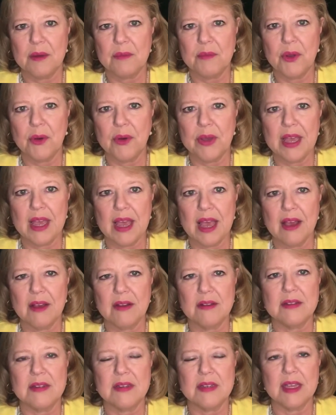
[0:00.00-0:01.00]
knowing
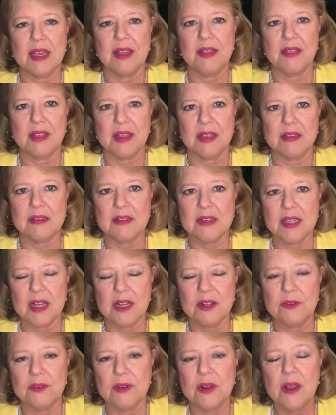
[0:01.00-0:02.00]
how to get things
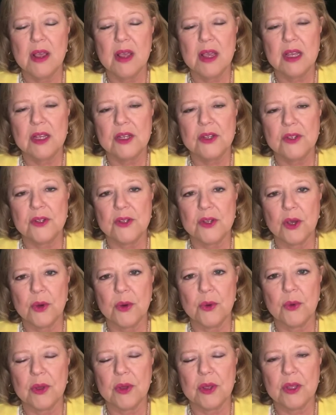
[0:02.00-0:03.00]
done.
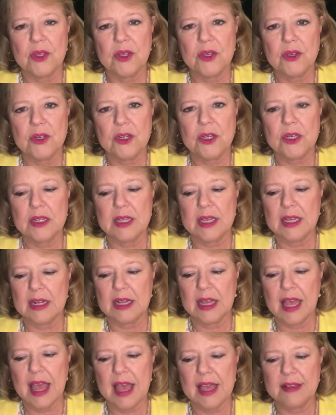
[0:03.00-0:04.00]
So usually in
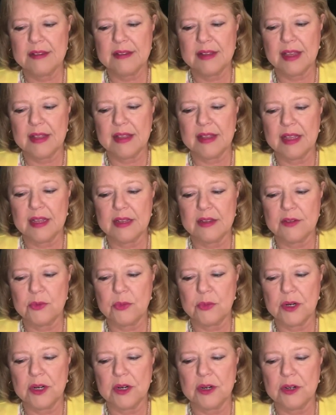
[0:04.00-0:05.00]
a case like
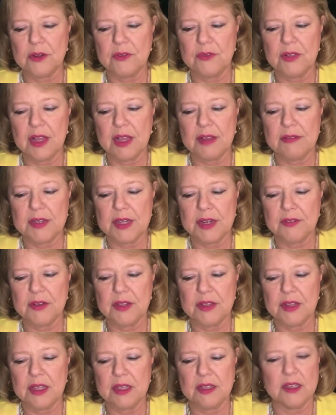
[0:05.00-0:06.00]
this where you've left
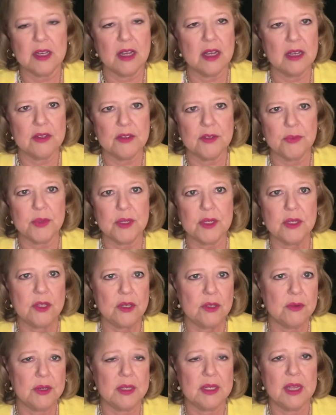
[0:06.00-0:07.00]
everything to husband,
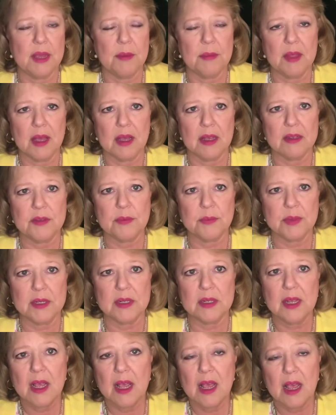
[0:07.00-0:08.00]
you would name the
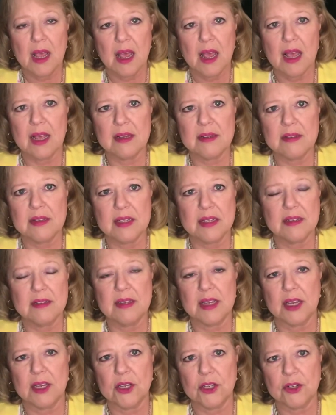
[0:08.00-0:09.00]
husband as the
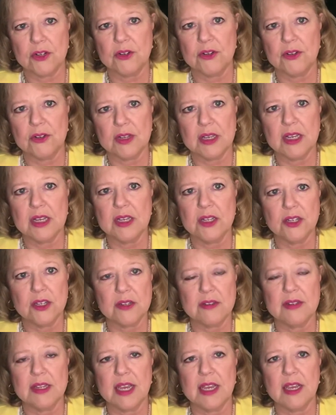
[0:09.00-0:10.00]
executor so he can
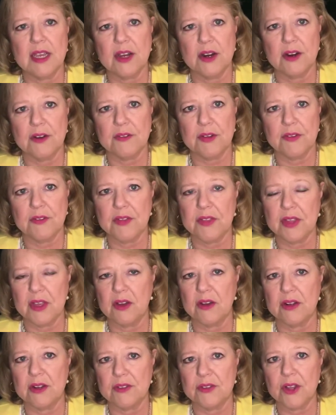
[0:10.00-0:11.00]
just take care of
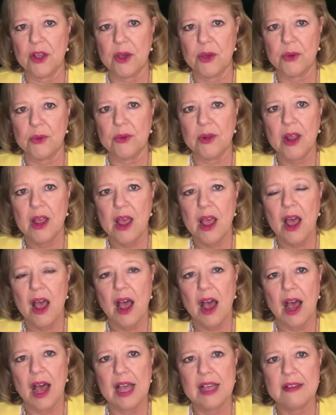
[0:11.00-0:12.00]
everything on his own.
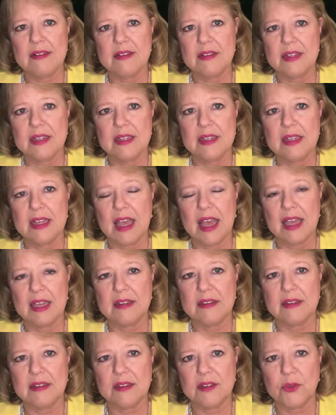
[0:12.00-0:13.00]
I have seen
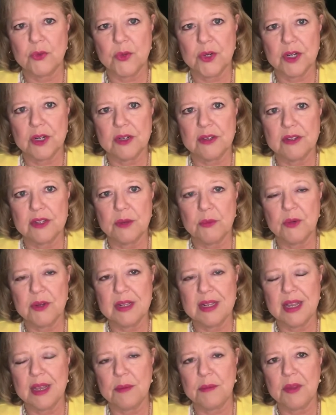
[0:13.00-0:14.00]
cases where
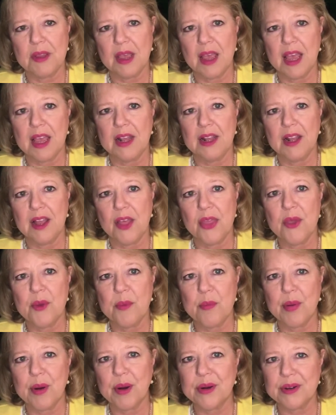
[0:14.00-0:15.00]
someone named another
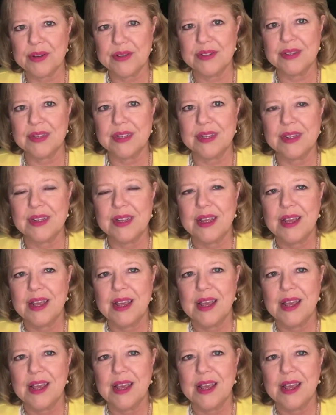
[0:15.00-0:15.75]
person